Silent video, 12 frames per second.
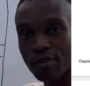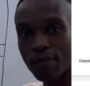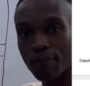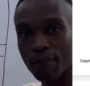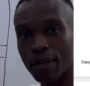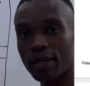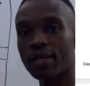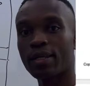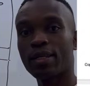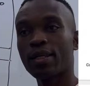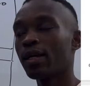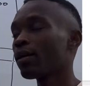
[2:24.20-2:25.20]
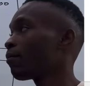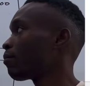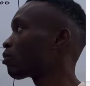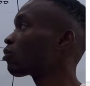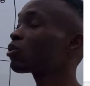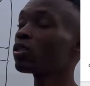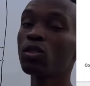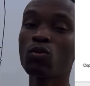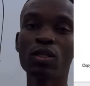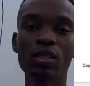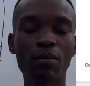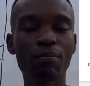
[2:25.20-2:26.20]
back here because it was
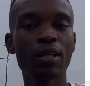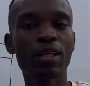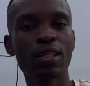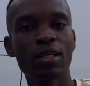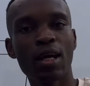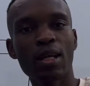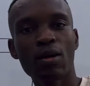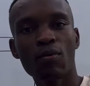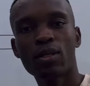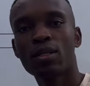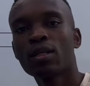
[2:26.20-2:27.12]
subtracted under what?